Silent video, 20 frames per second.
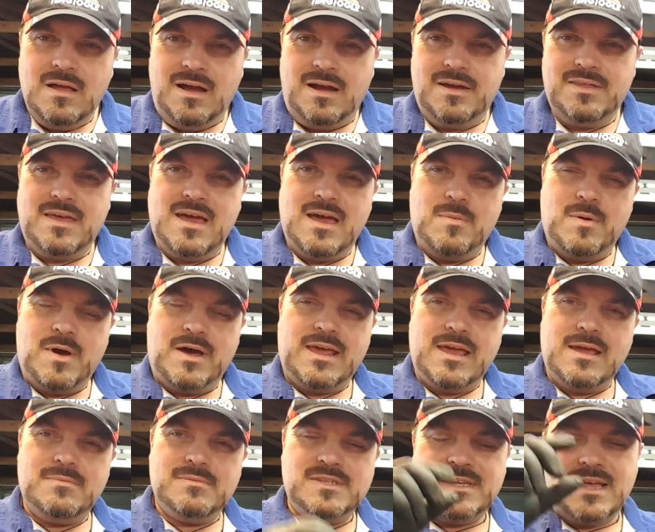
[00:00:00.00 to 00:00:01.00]
Hi there, my
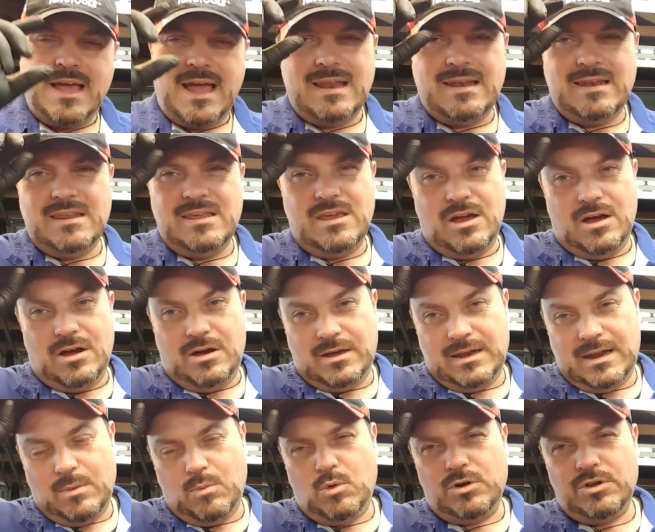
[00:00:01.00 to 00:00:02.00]
name's Andy Young
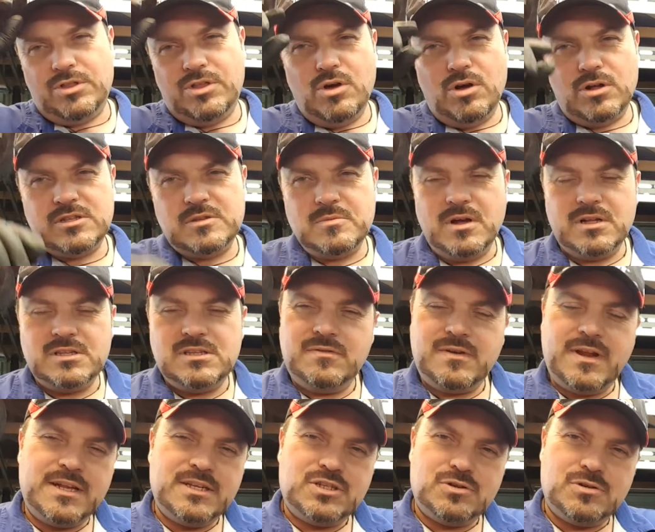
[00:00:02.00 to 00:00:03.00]
and I'm one of the automotive
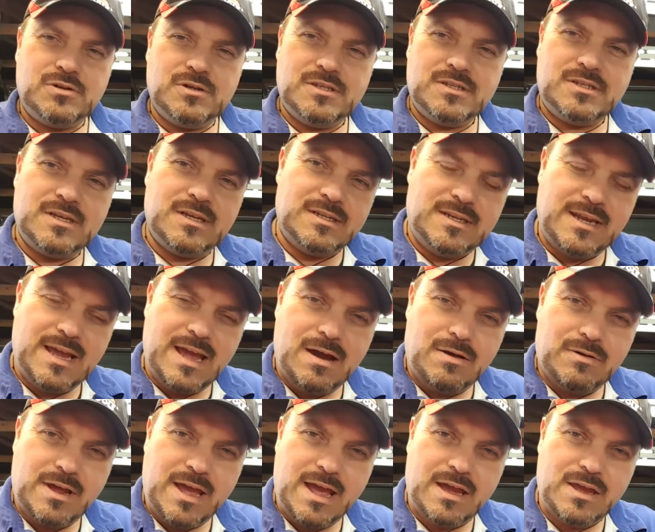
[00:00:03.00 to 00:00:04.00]
lecturers
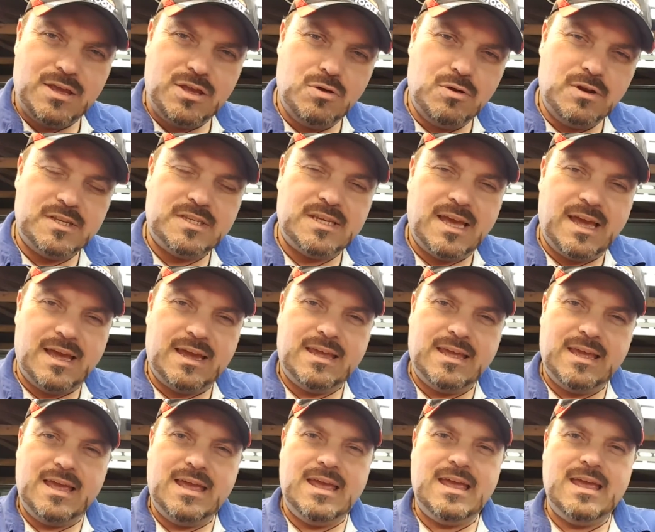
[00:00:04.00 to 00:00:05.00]
down at
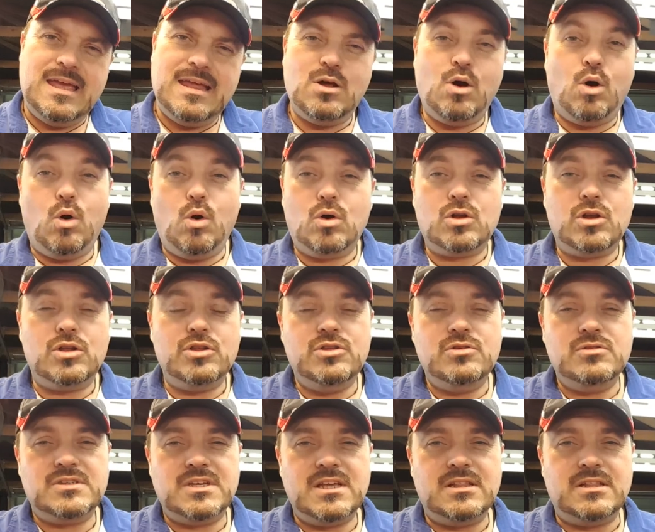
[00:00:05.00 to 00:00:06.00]
Unitec in Auckland,
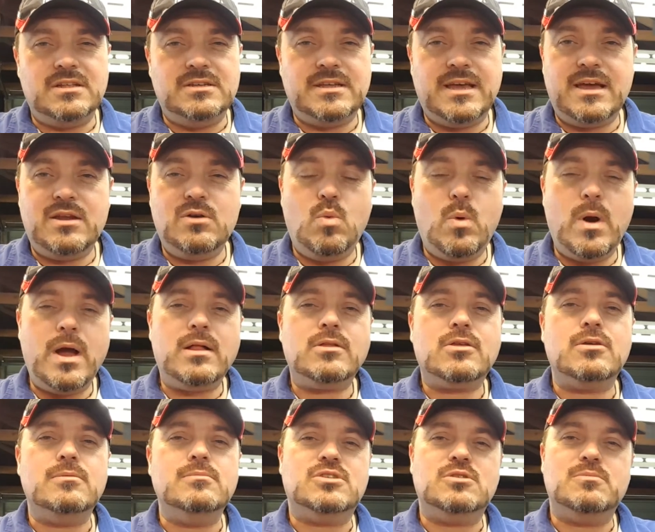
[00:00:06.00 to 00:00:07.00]
New Zealand, and
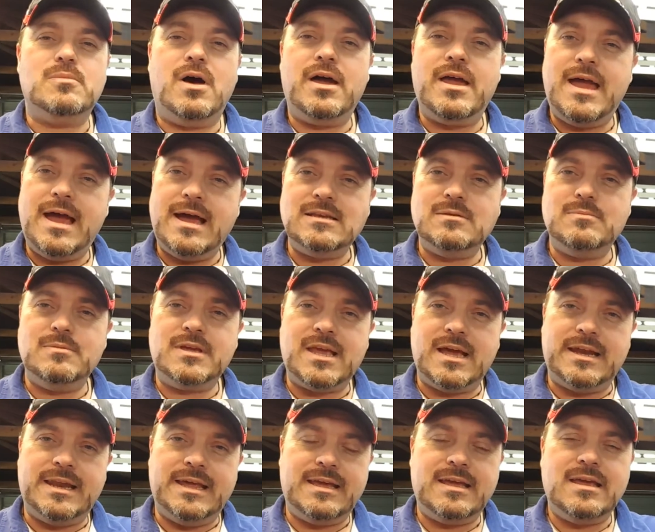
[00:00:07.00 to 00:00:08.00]
welcome to my Andy
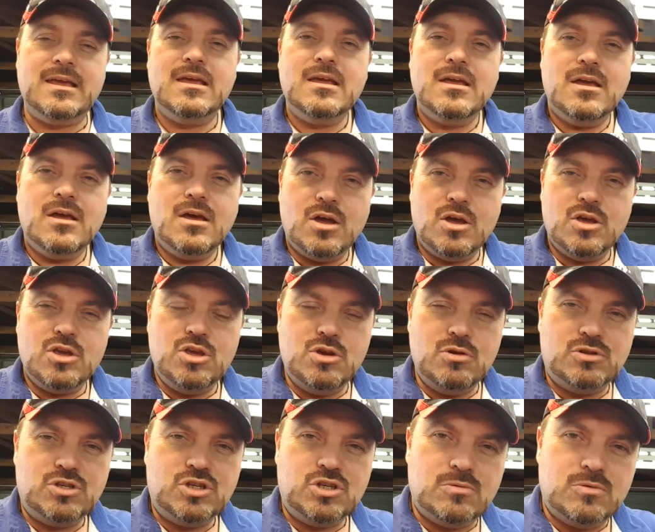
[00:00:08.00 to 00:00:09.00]
Mechanic
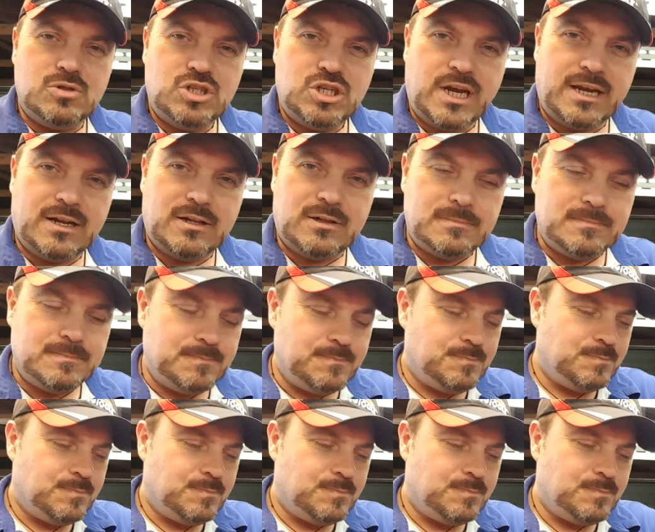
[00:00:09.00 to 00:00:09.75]
YouTube channel.